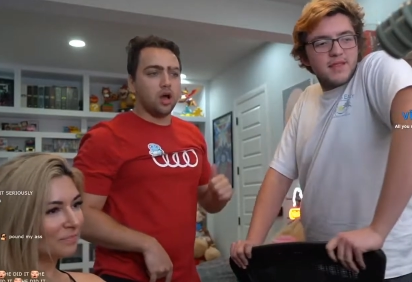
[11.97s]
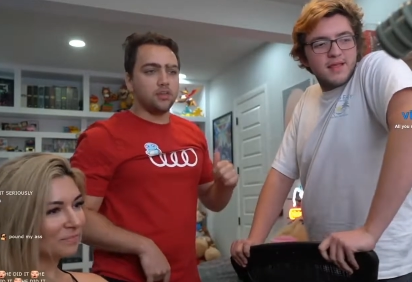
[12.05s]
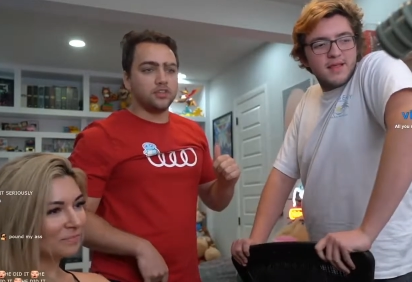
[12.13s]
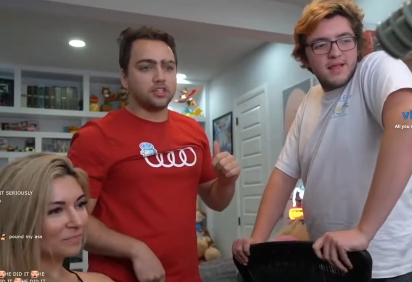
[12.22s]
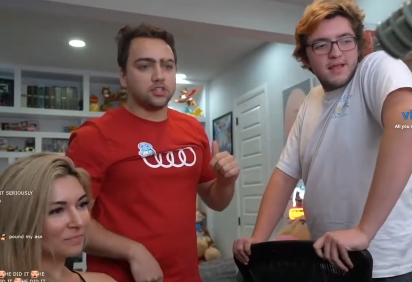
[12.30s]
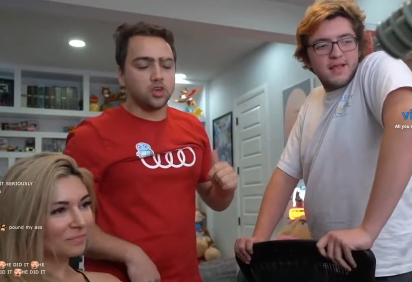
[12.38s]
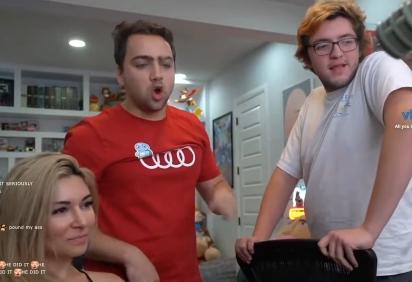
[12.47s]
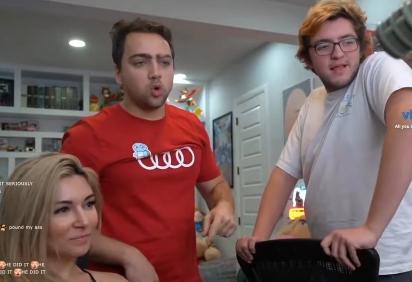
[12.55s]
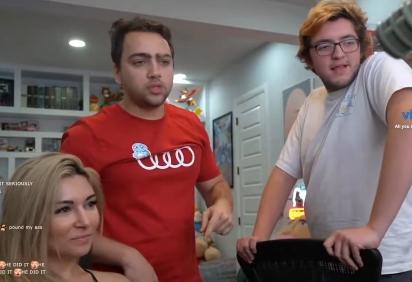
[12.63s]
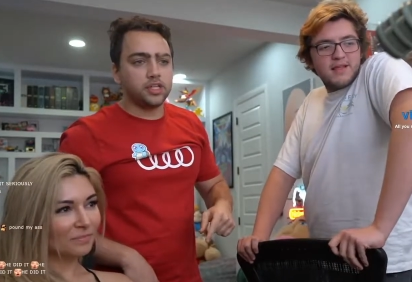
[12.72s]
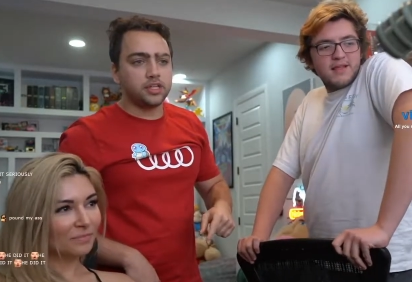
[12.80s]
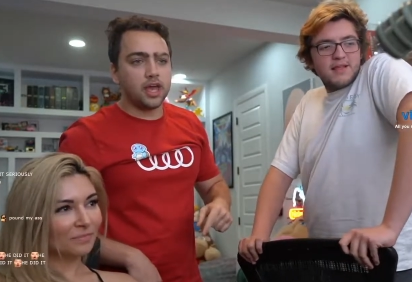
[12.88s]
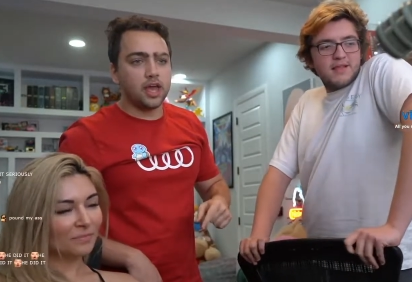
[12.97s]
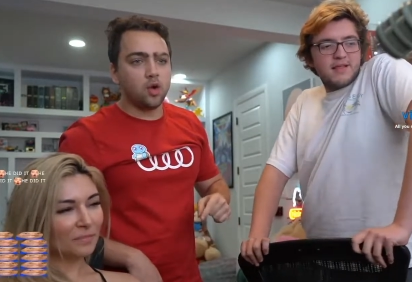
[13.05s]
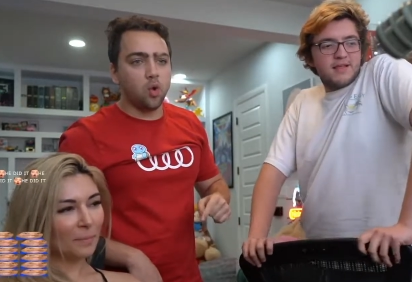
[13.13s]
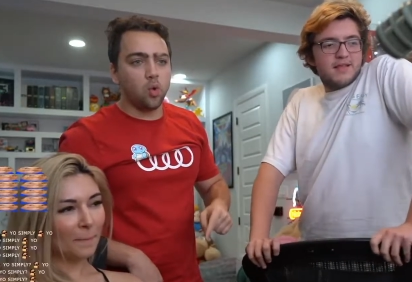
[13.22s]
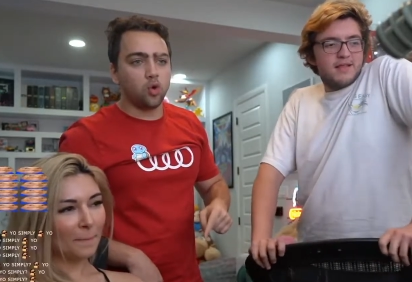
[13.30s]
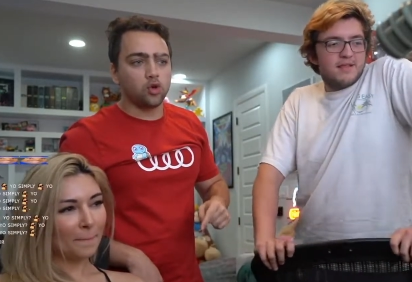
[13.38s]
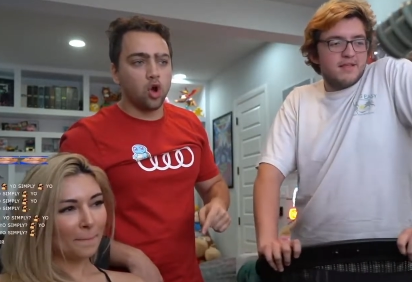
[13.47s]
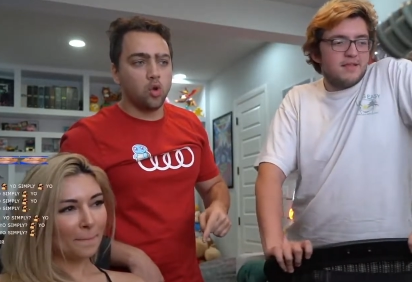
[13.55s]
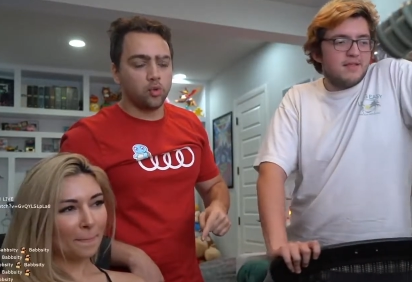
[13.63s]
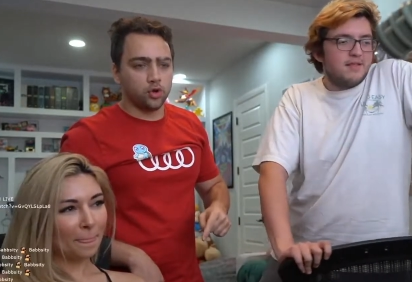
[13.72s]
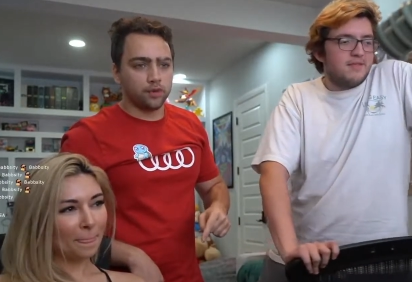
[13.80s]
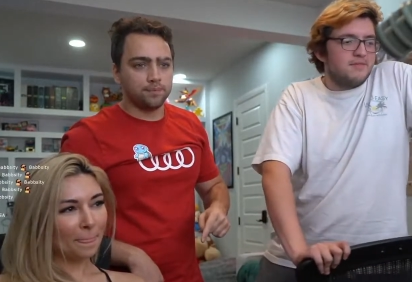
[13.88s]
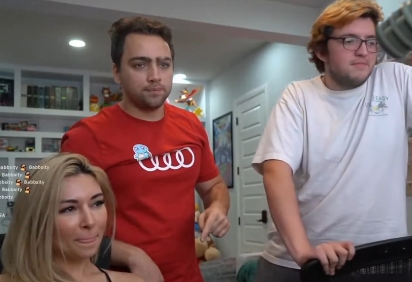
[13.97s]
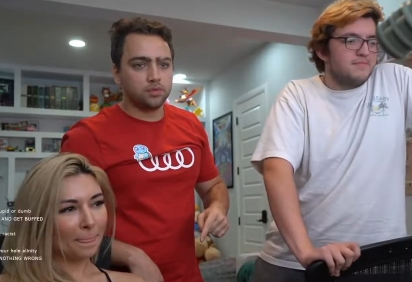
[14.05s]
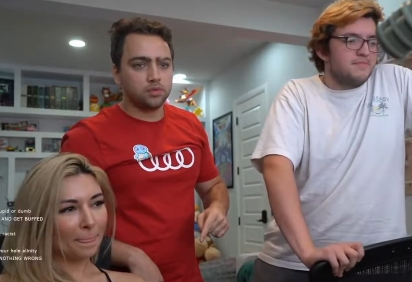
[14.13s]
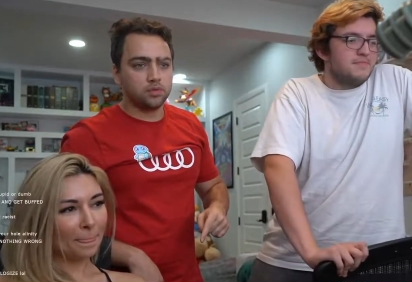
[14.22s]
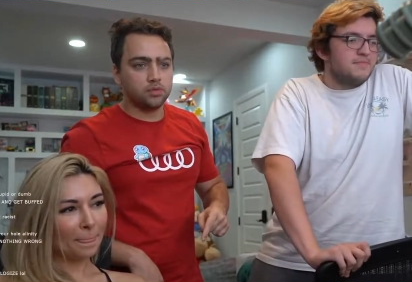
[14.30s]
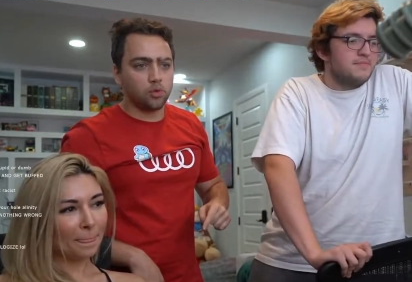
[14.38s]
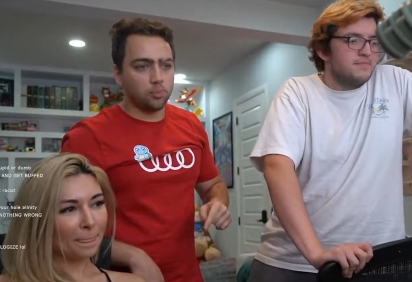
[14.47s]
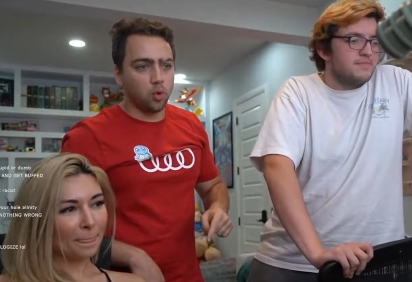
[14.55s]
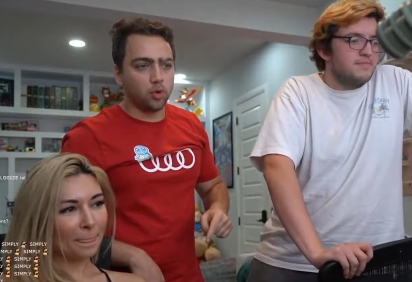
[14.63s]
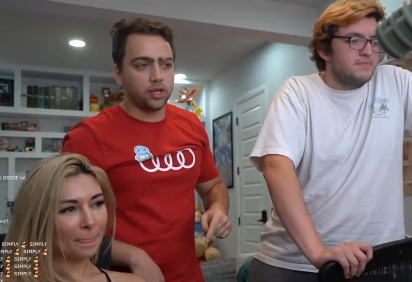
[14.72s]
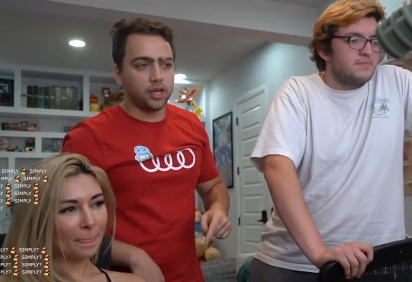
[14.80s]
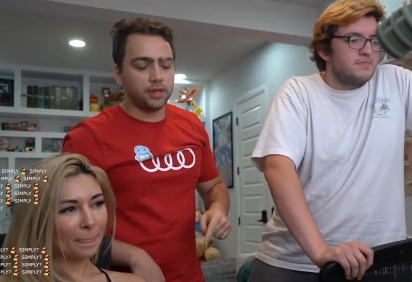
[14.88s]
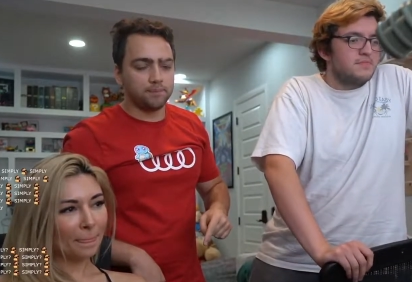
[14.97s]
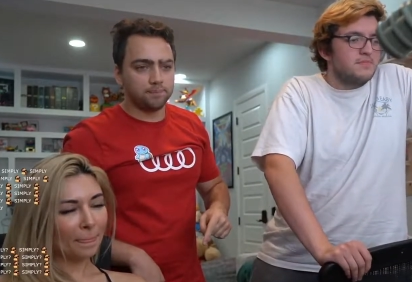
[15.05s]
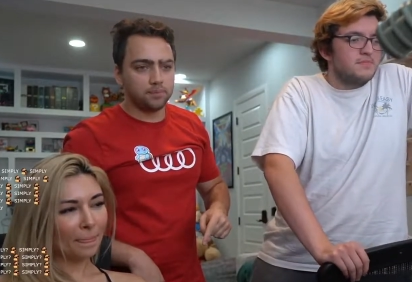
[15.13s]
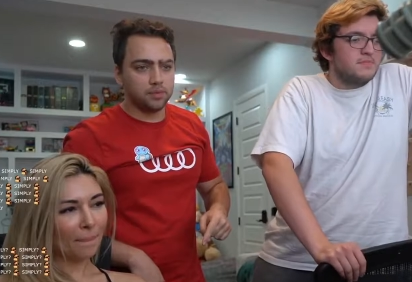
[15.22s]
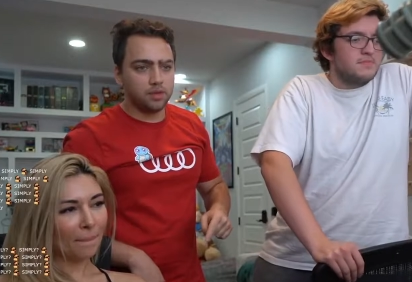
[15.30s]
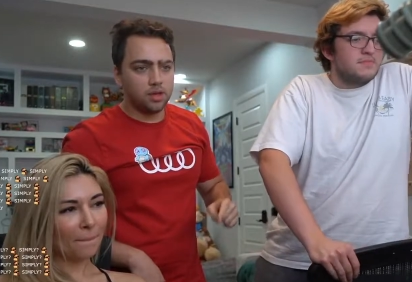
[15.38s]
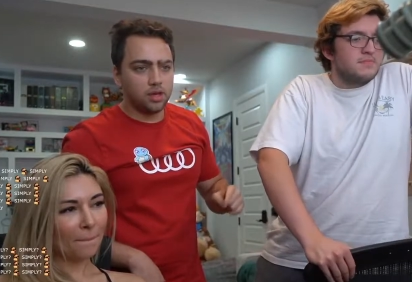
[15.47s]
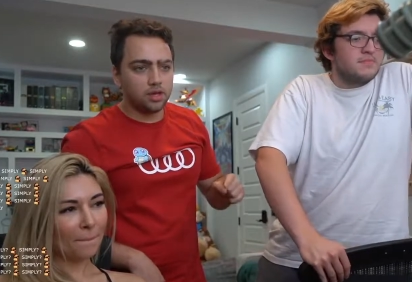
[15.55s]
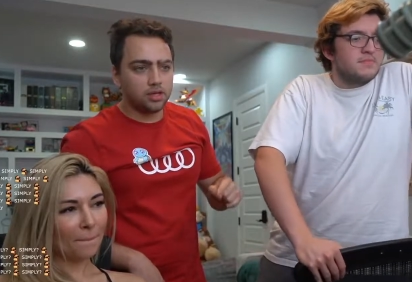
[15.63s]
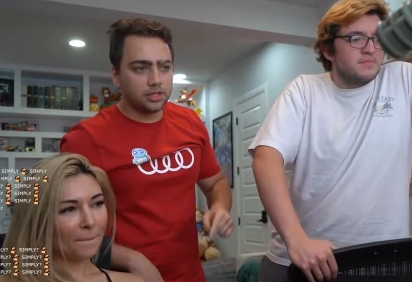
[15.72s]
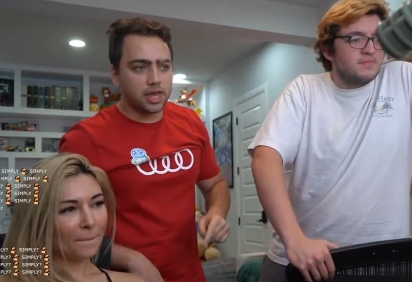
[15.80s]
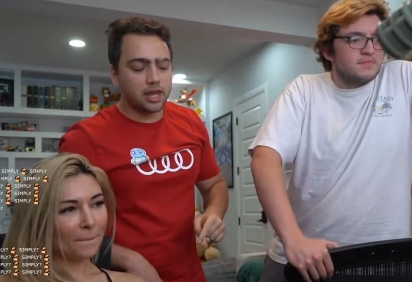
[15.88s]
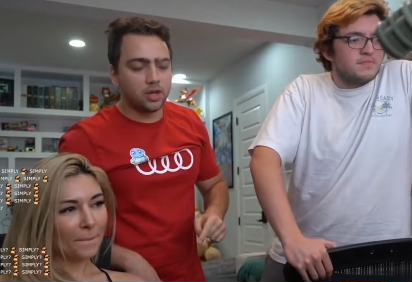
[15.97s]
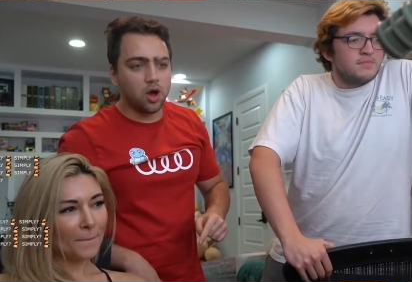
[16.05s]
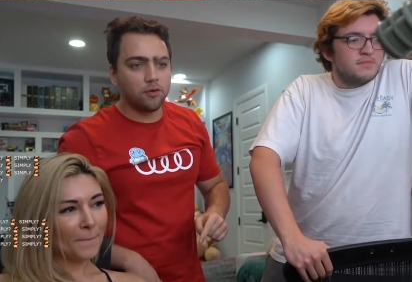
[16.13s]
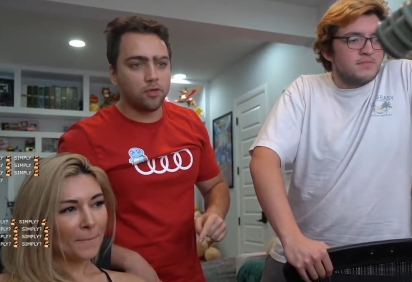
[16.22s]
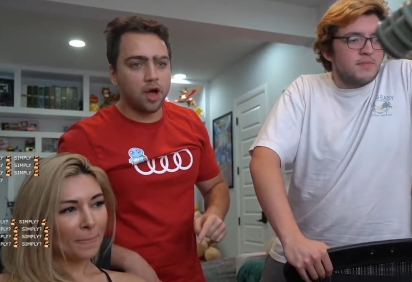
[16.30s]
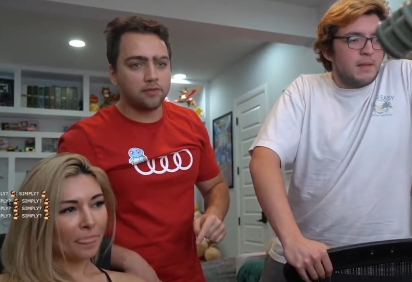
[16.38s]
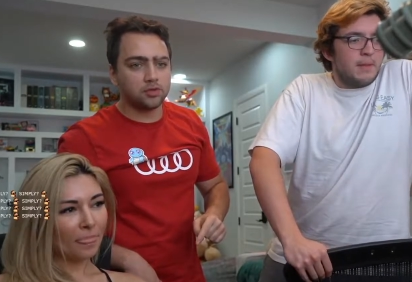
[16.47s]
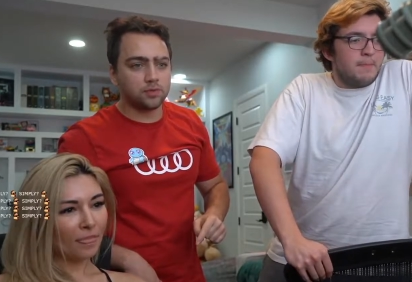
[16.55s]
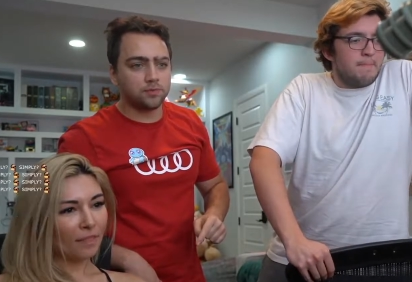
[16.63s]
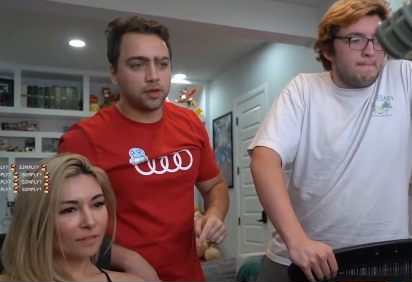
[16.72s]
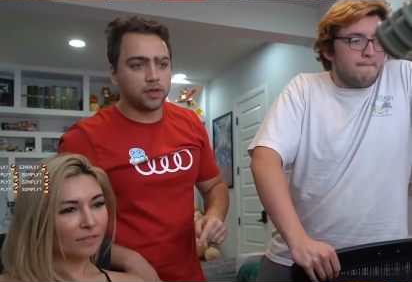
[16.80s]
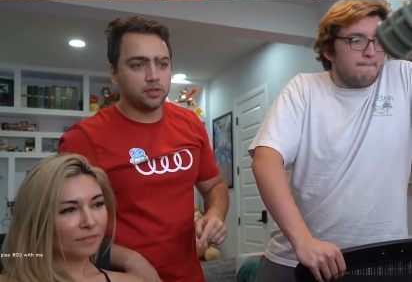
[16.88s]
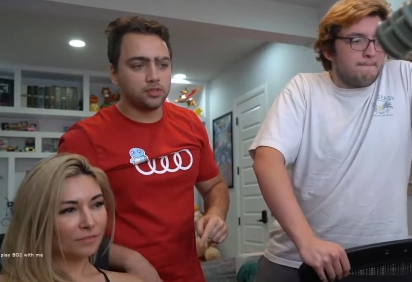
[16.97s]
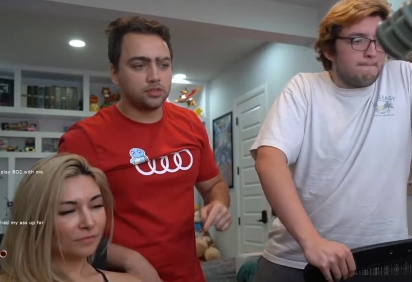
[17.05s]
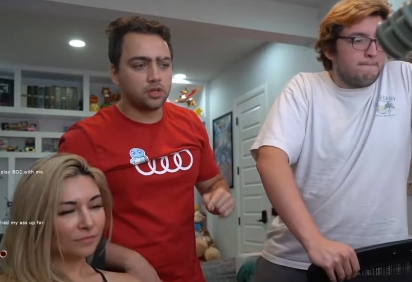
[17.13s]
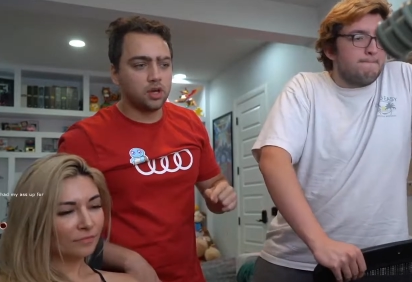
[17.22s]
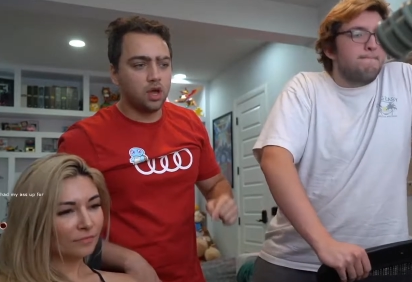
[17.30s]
Speaker 1: uh, this is an OTK org owner reporting in. Get it off live stream fails.